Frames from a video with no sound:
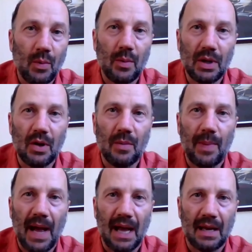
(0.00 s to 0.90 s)
I think we will
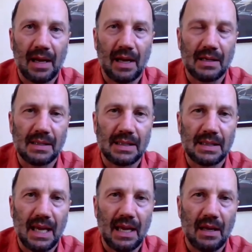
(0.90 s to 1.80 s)
look back and
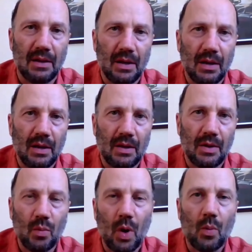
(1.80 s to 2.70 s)
see
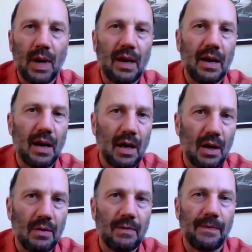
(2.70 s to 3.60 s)
that what we
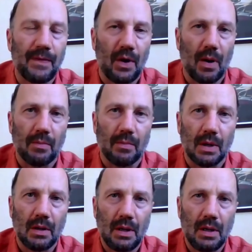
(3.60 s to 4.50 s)
learn
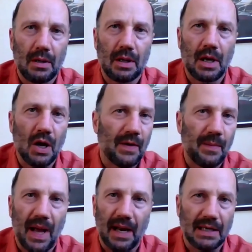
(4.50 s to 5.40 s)
from the
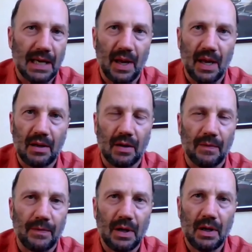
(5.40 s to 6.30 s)
COVID
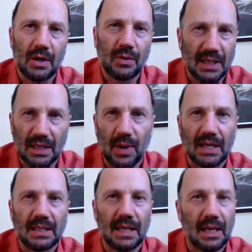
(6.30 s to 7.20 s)
pandemic of
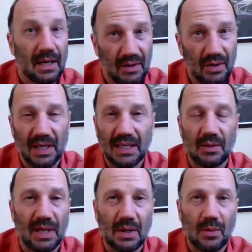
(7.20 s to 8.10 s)
2020 and
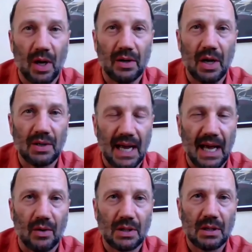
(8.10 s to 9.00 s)
2021, no
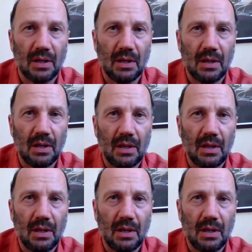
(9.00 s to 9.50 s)
doubt,